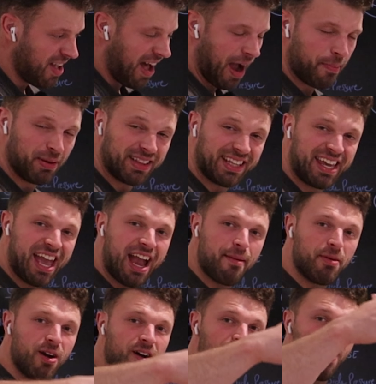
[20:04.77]
I put the
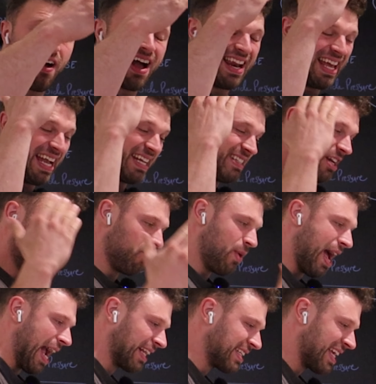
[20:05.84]
camera on a
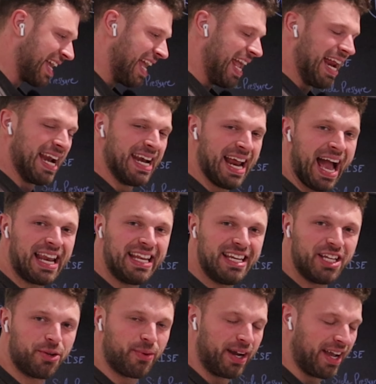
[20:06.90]
direct
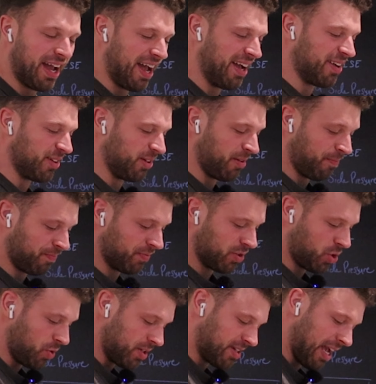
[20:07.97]
90-degree angle
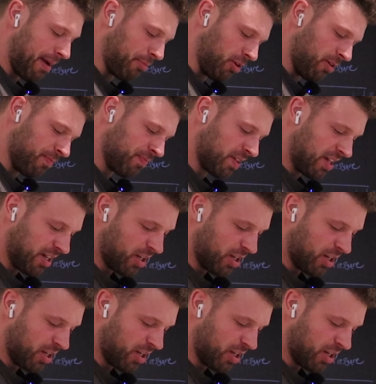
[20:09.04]
to the table